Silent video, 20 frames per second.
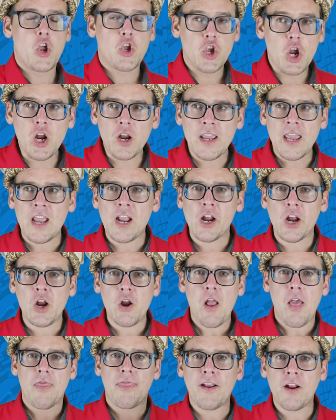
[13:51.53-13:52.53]
You're
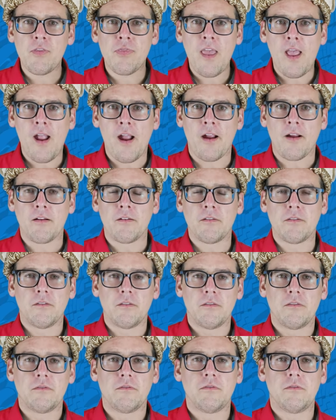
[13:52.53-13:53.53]
here, they're there.
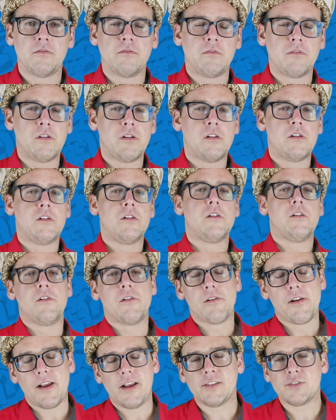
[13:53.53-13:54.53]

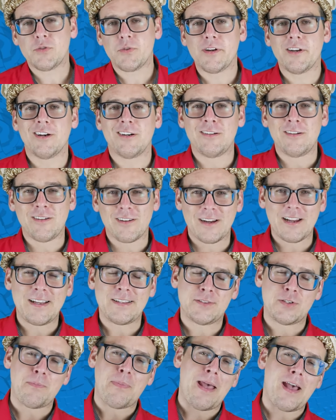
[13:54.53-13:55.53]
Israel
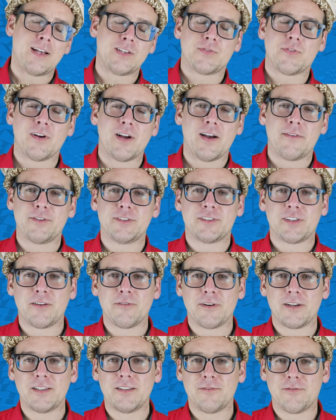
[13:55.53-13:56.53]
gets a pass for
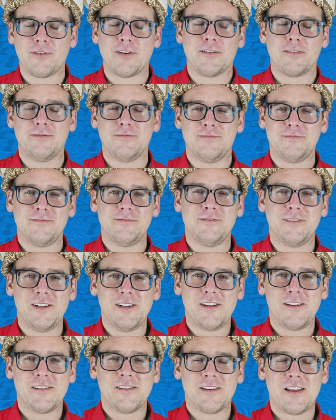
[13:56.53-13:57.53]
obviously for
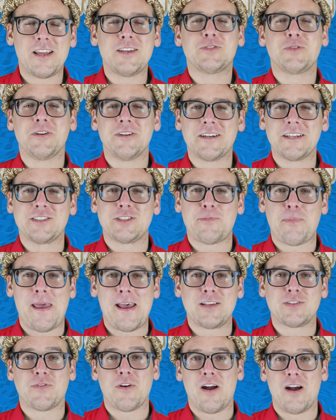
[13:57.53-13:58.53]
Israel gets a
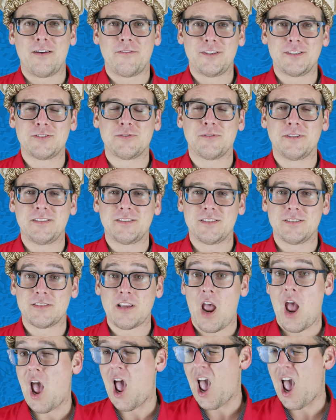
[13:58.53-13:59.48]
pass for obvious reasons.